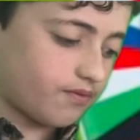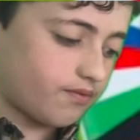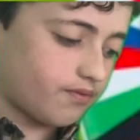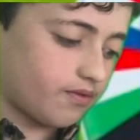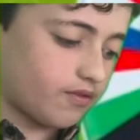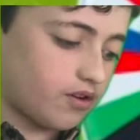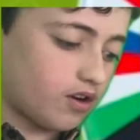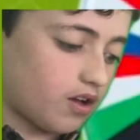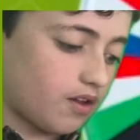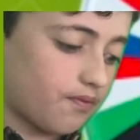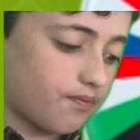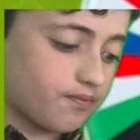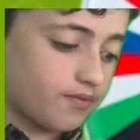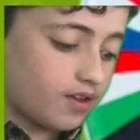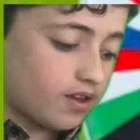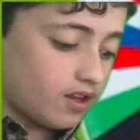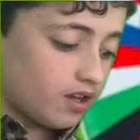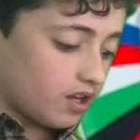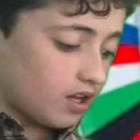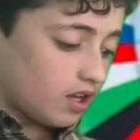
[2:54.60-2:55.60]
We've got...
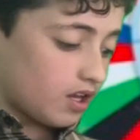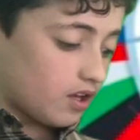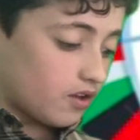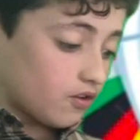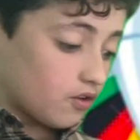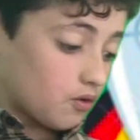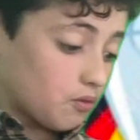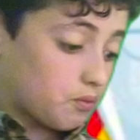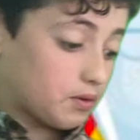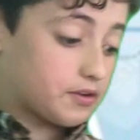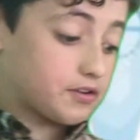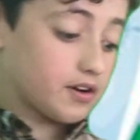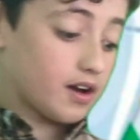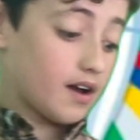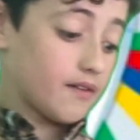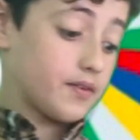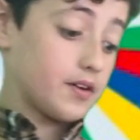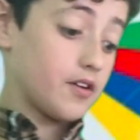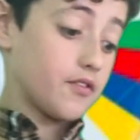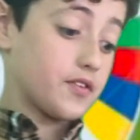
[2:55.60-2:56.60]
We don't
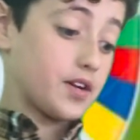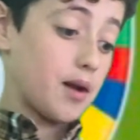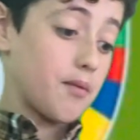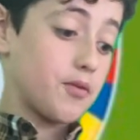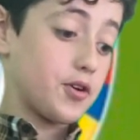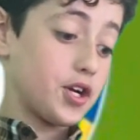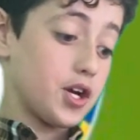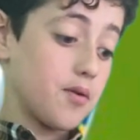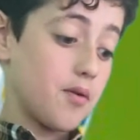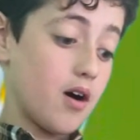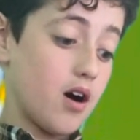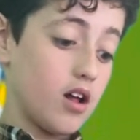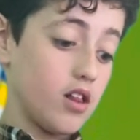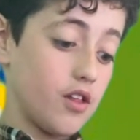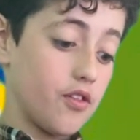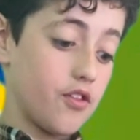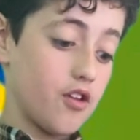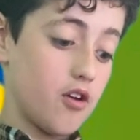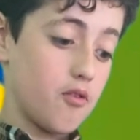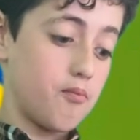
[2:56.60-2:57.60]
have enough time to show all
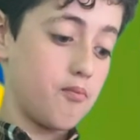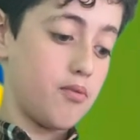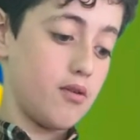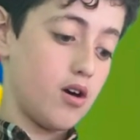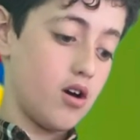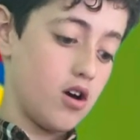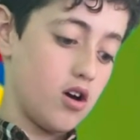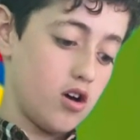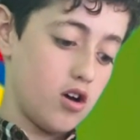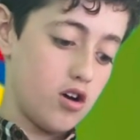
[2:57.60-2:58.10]
of them, but